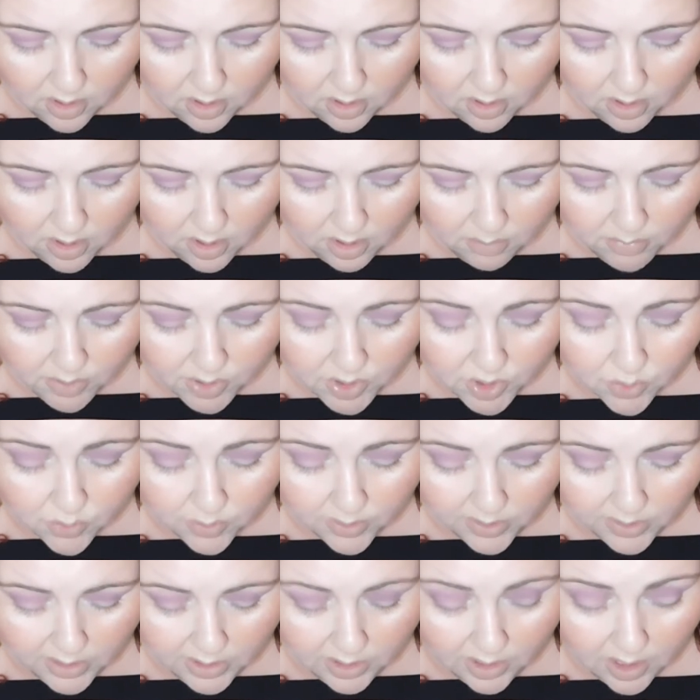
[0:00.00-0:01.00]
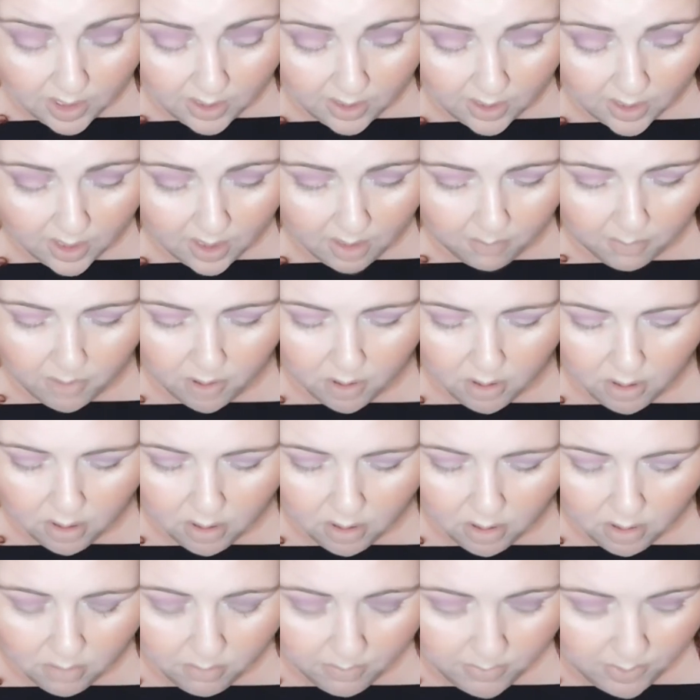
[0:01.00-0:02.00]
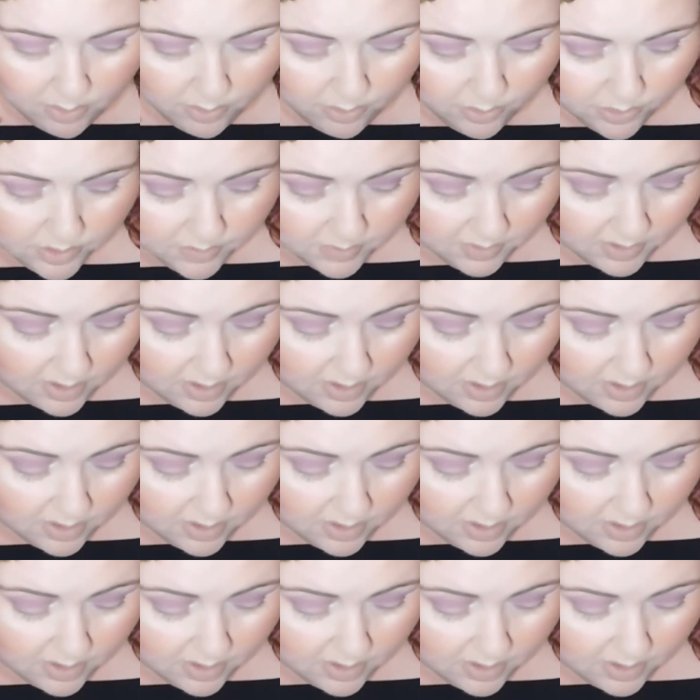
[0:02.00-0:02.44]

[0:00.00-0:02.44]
in between, and I am almost